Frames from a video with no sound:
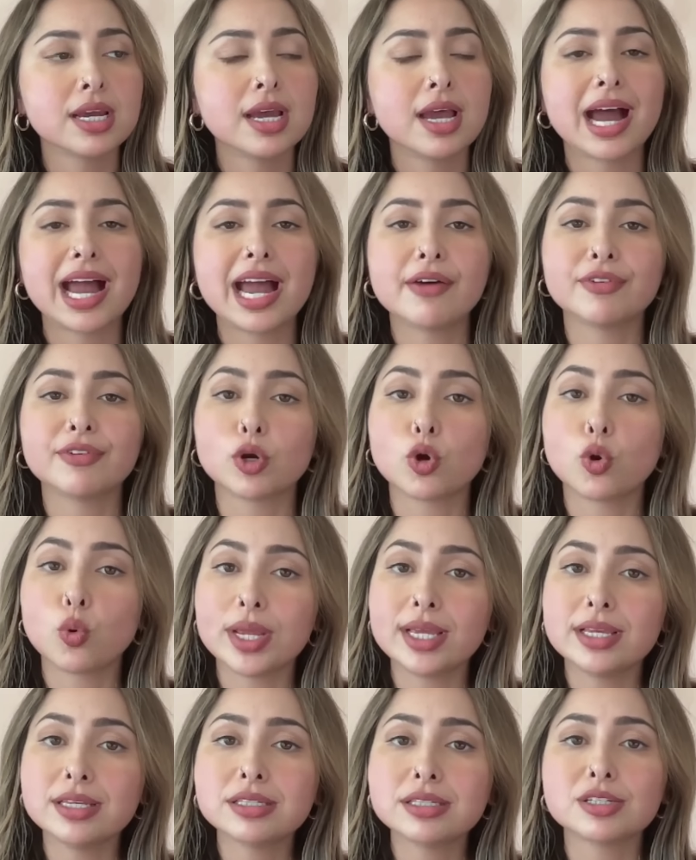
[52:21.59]
I have a
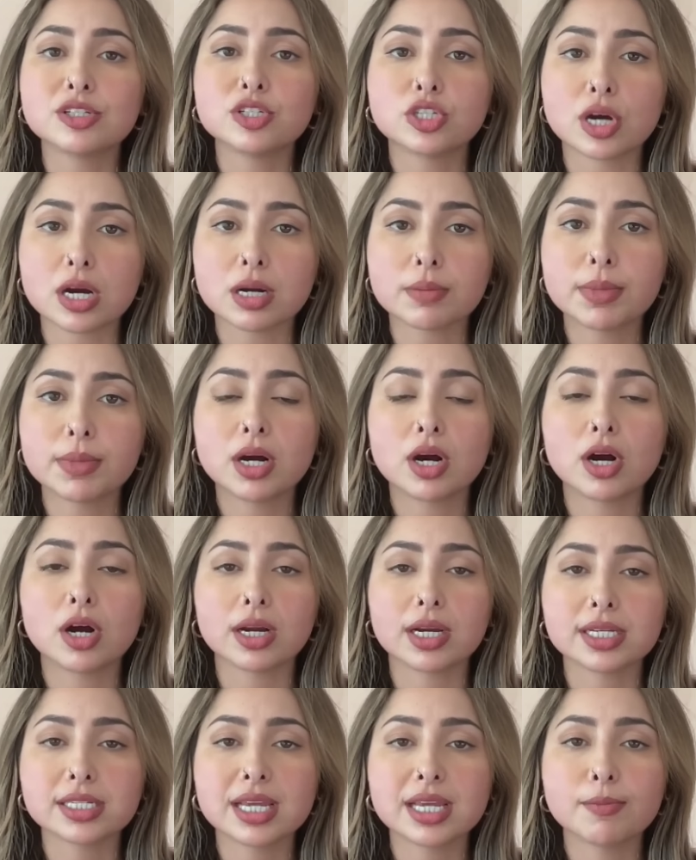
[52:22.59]
quiz,
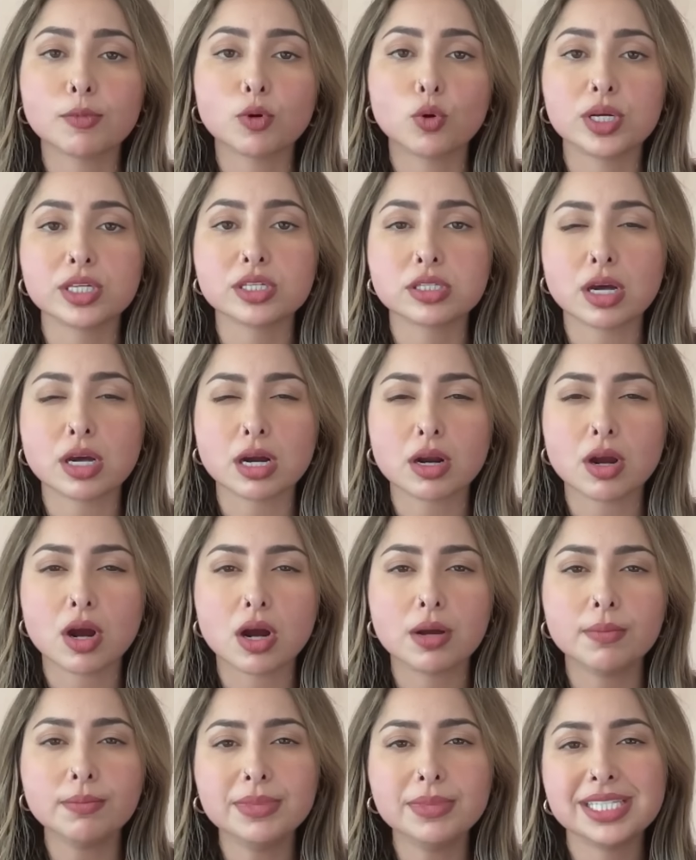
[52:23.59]

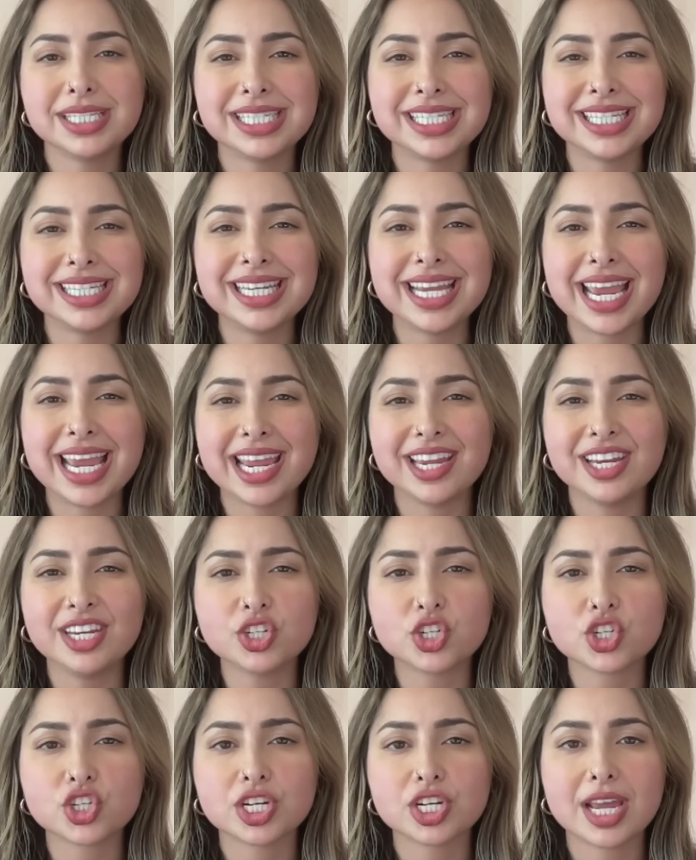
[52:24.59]
dharmaarchetypequiz.com,
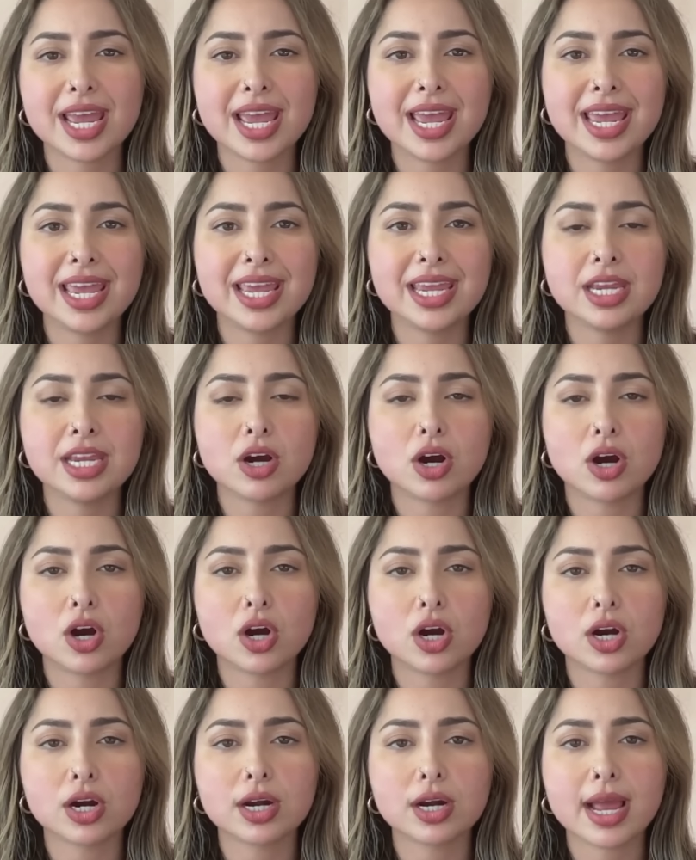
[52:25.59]
D-H. A
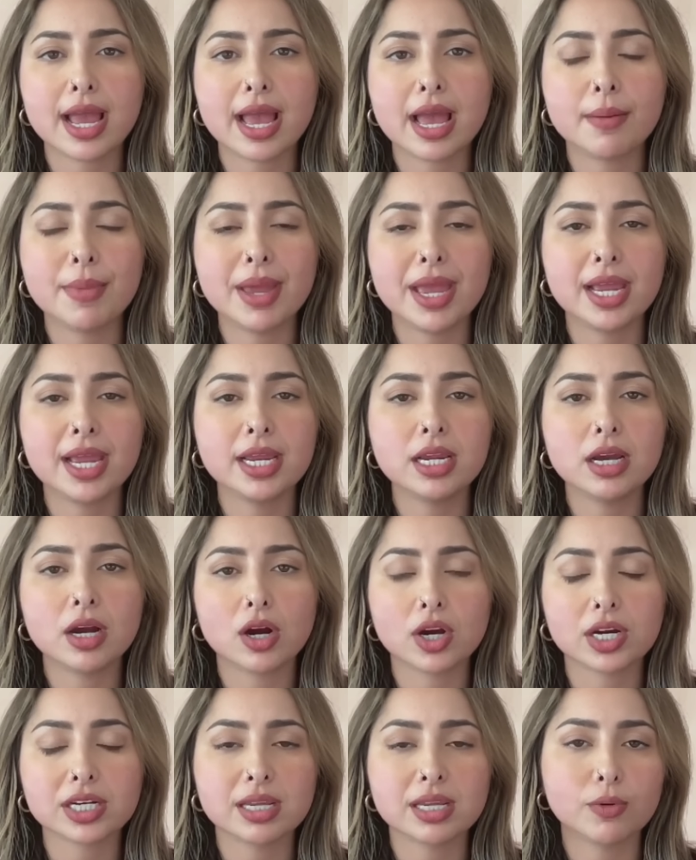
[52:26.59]
R M A
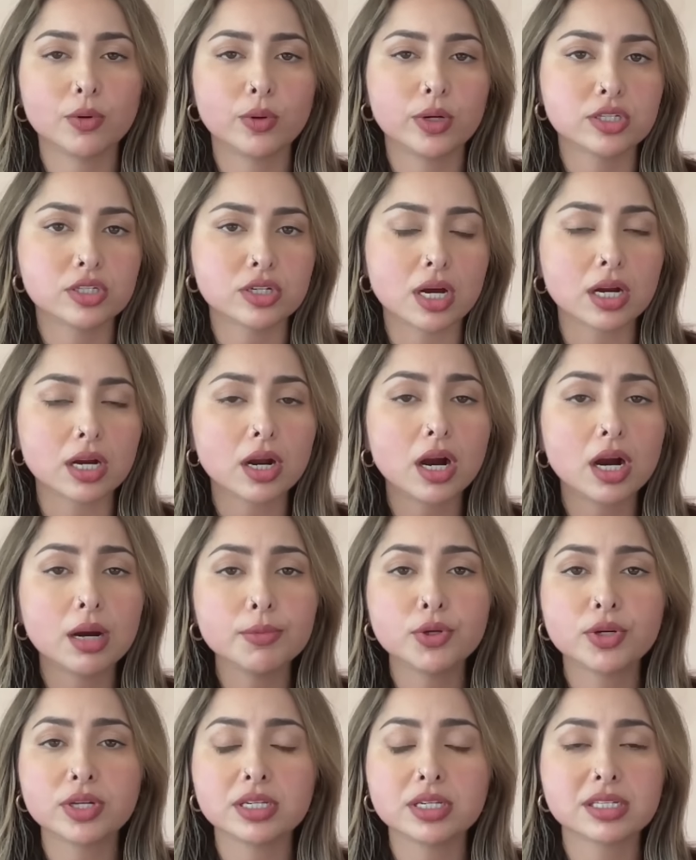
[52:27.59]
archetypequiz.com. You
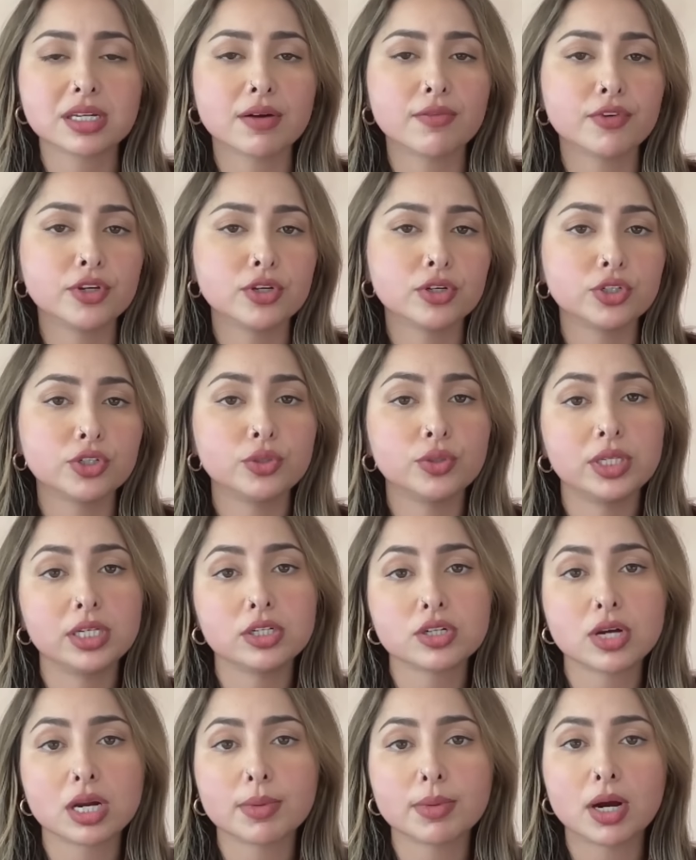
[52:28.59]
can discover your unique
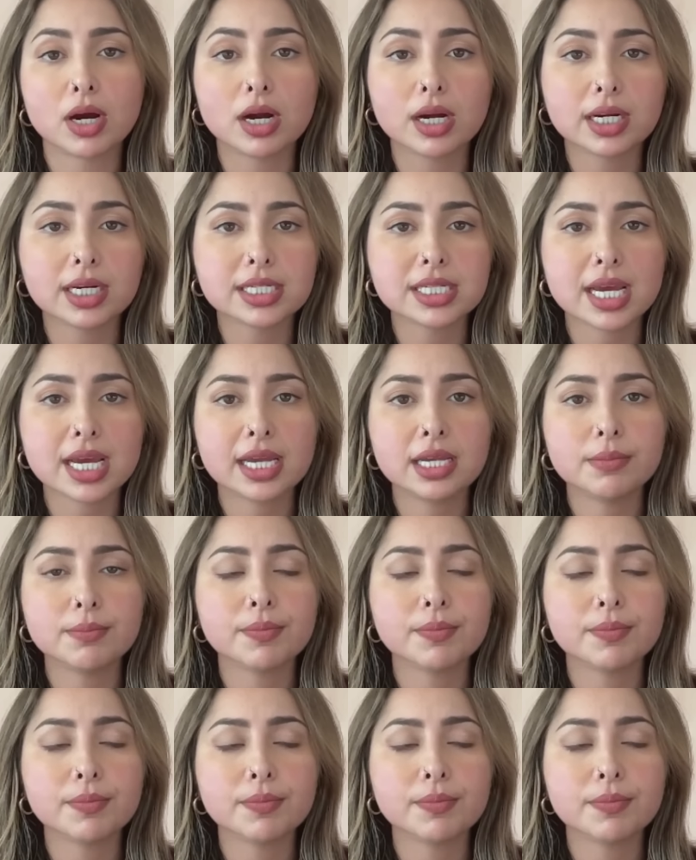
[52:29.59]
Dharma archetype.